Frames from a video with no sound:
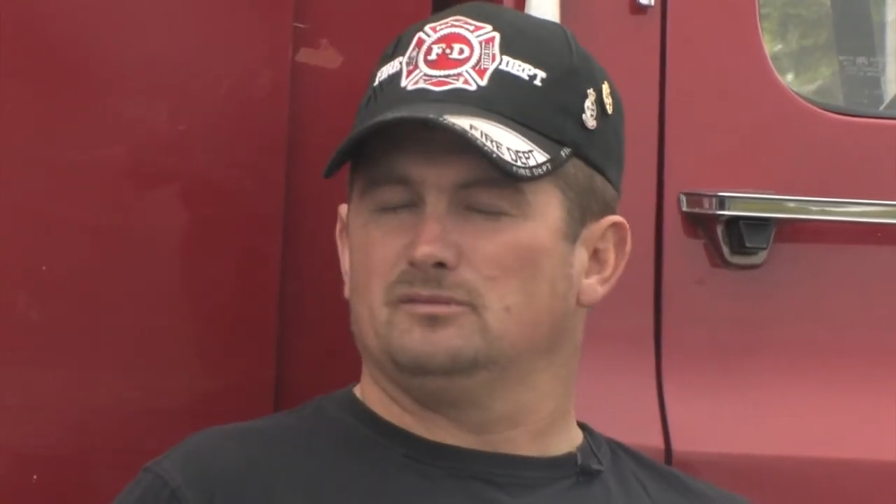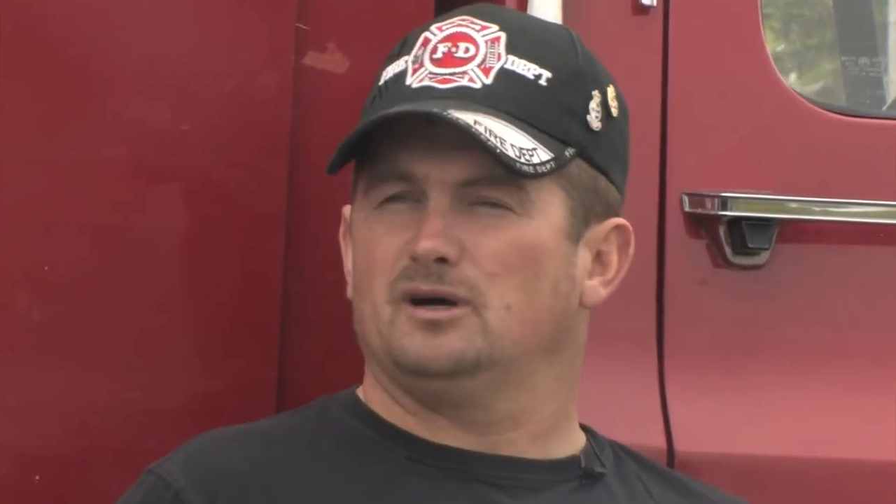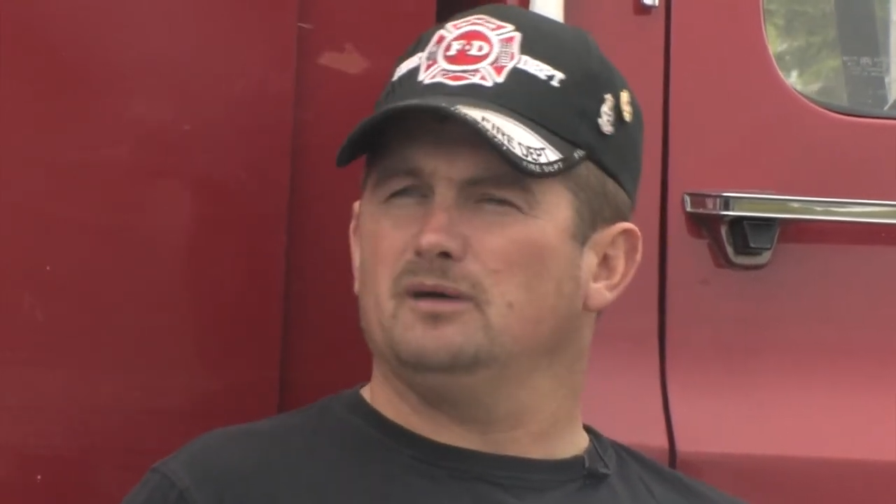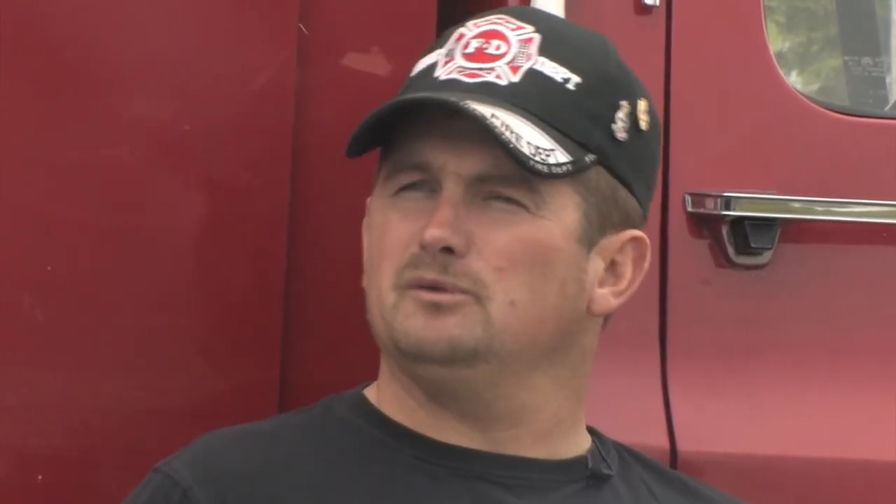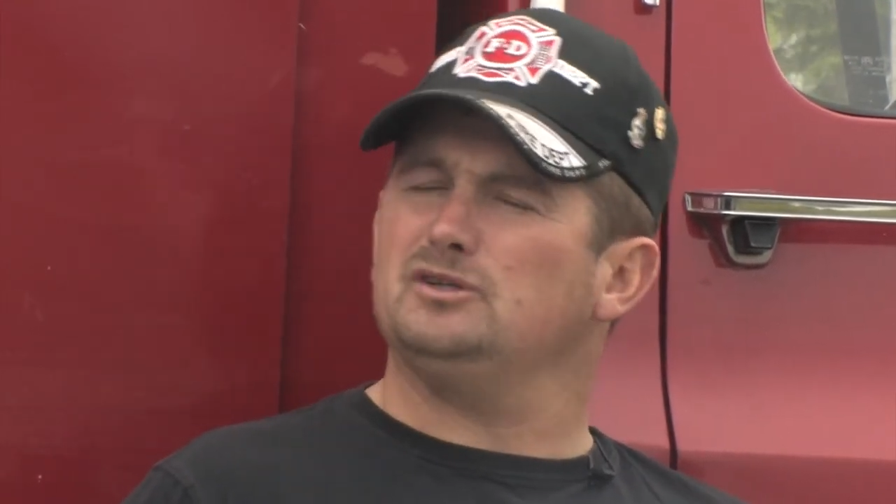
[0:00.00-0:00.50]

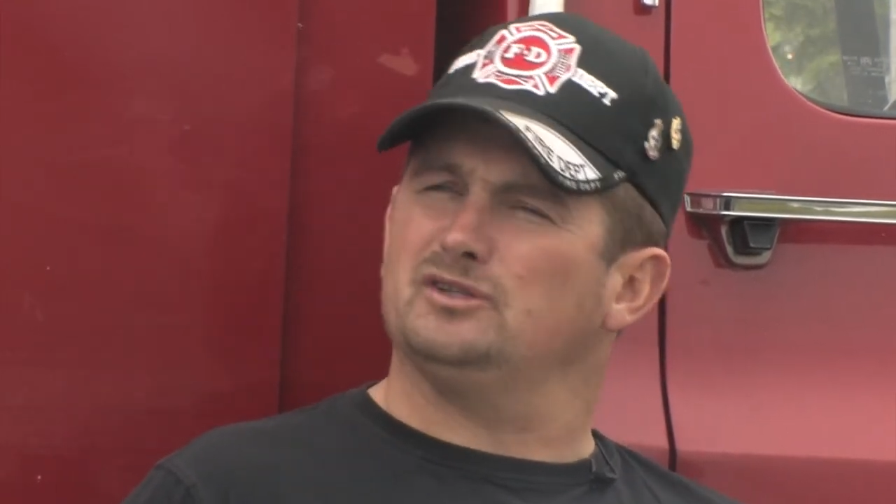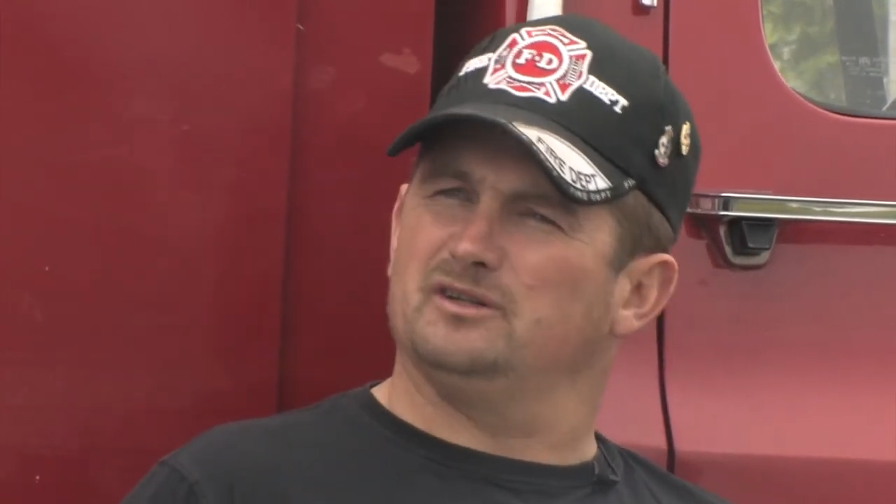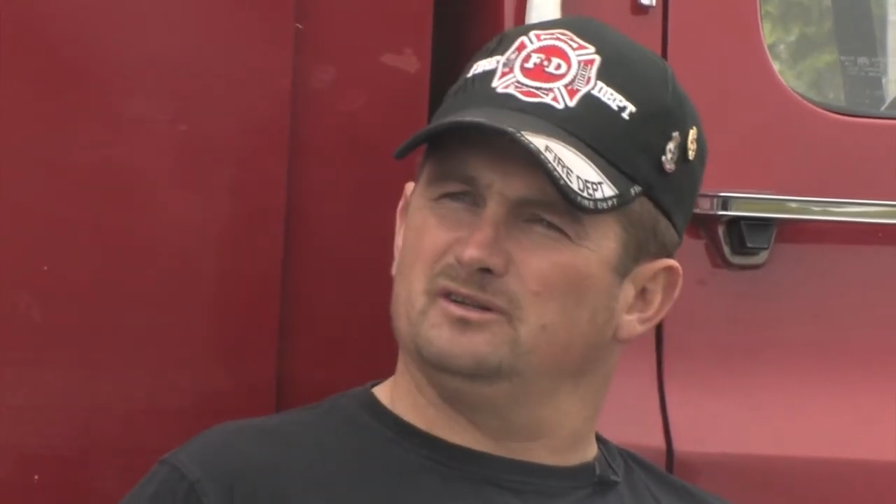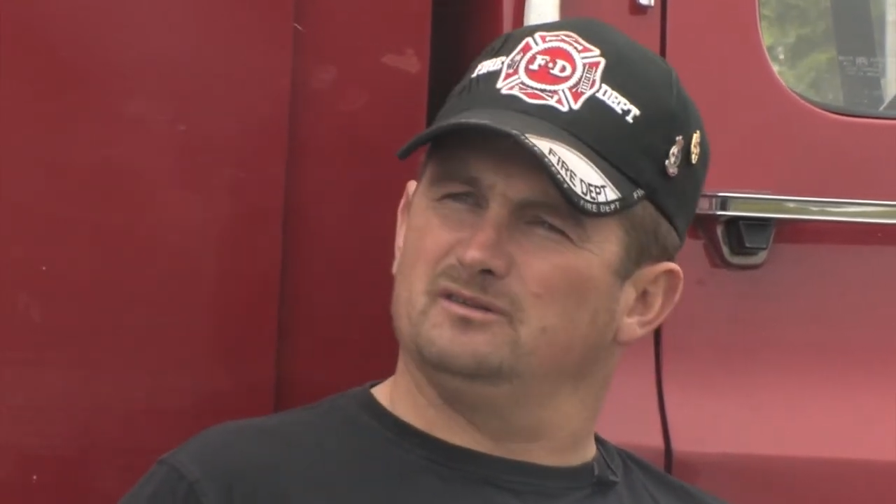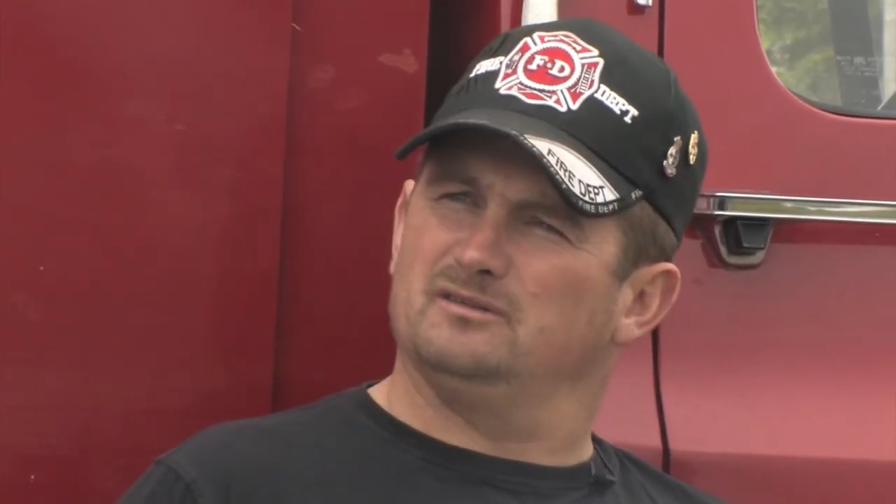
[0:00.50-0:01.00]
I missed it.
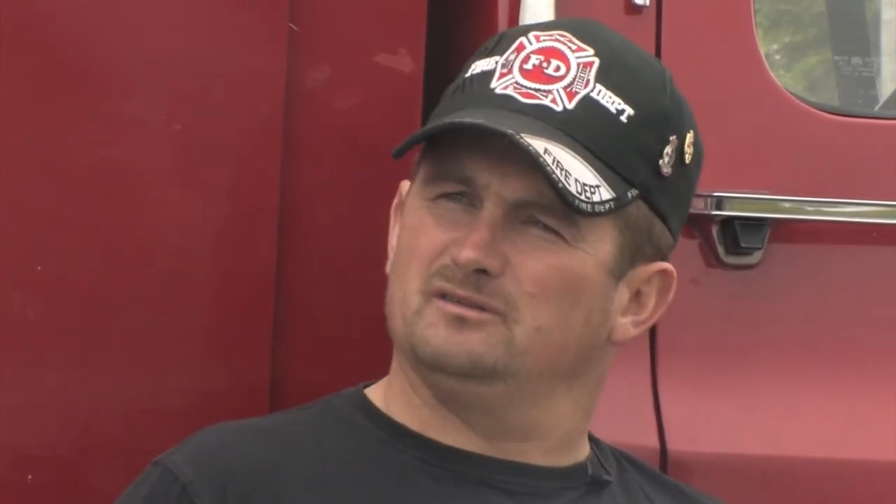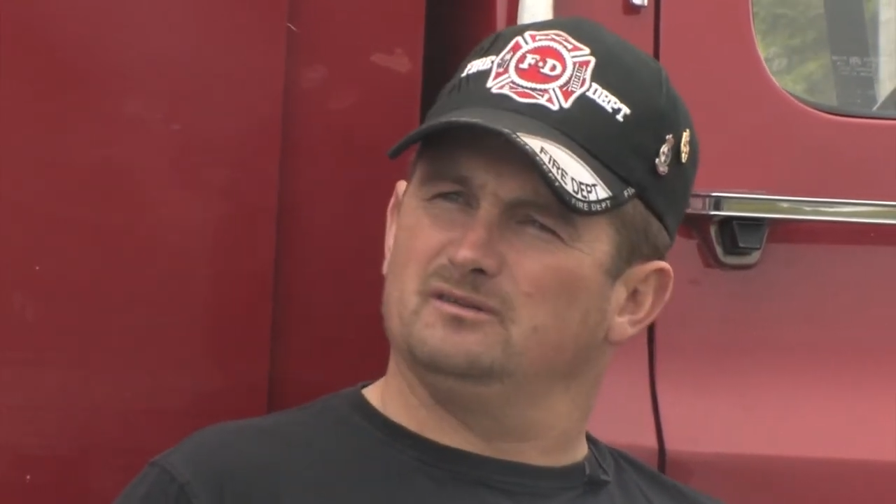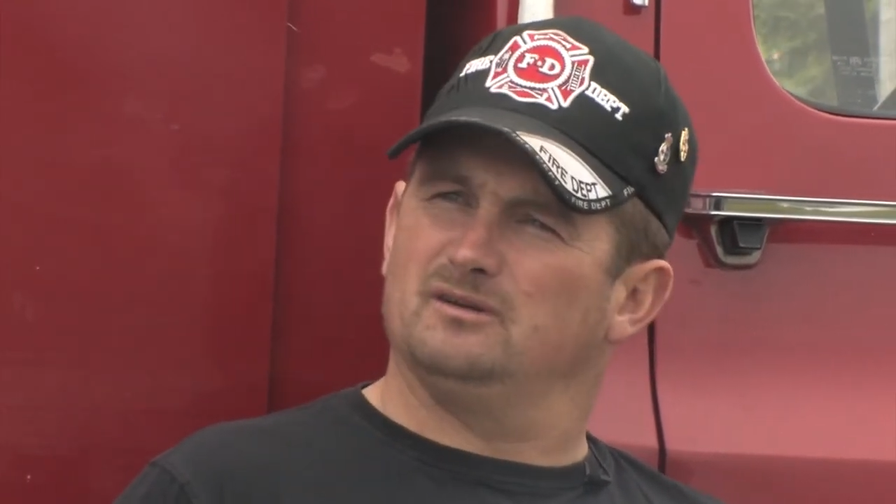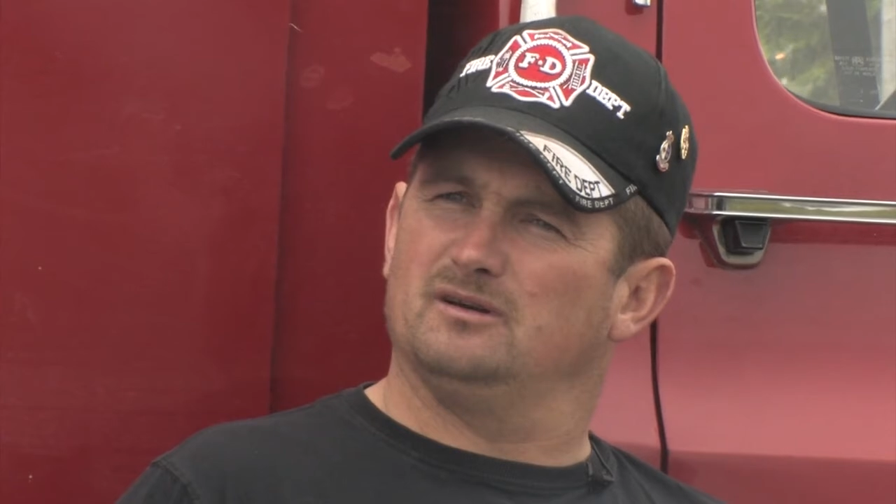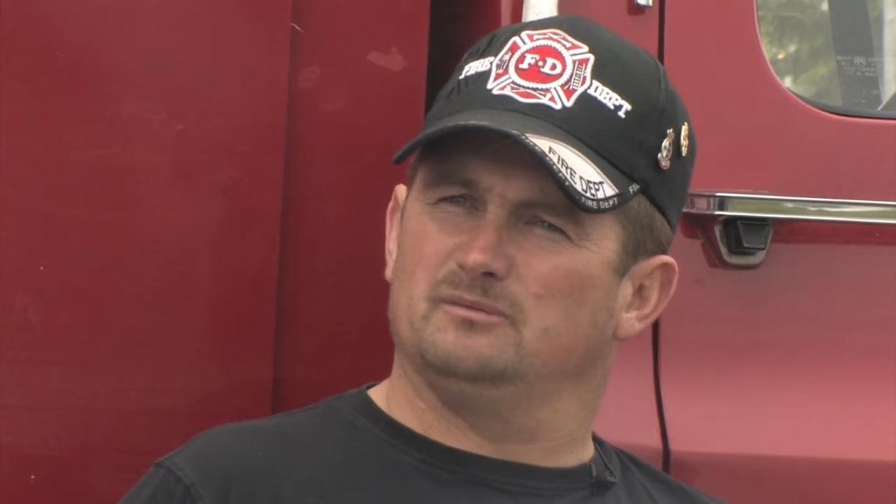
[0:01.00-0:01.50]

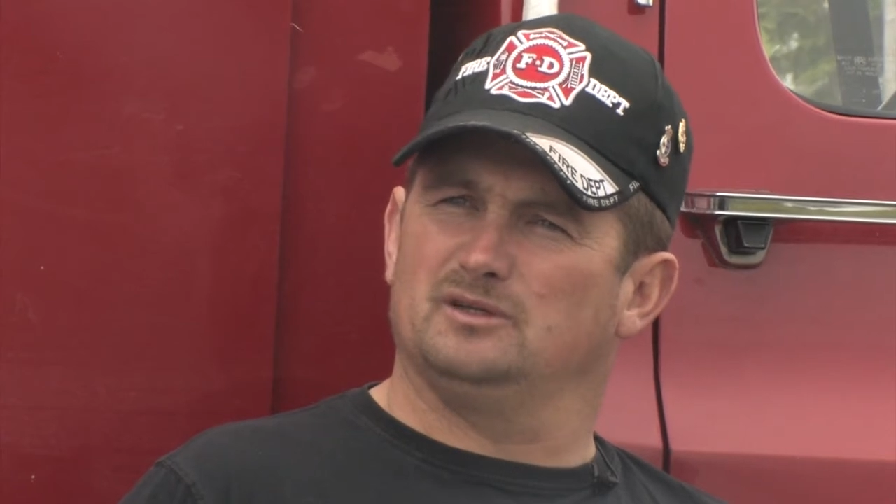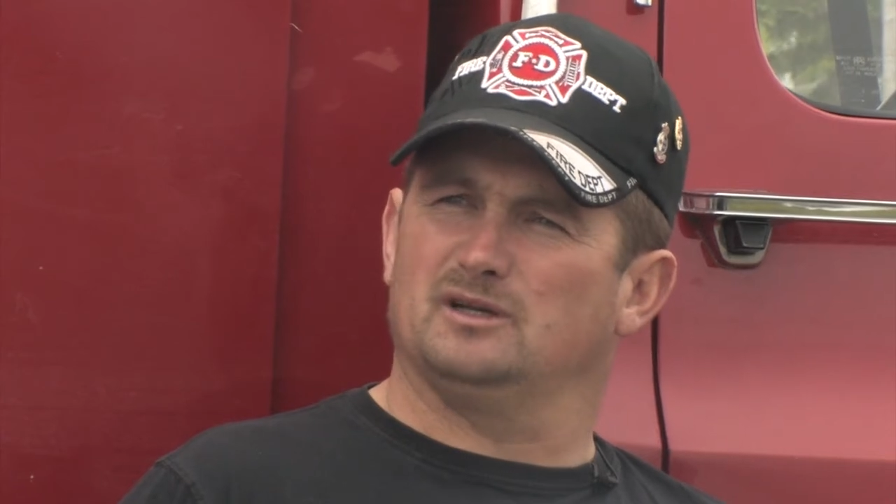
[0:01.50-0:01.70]
I mean,